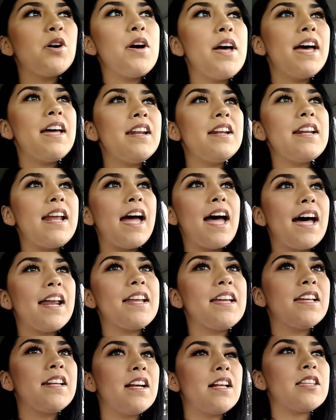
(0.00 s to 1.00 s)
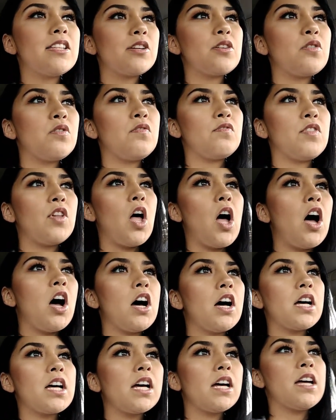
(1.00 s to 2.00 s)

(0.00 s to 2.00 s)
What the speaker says: go ahead and add in a little vlog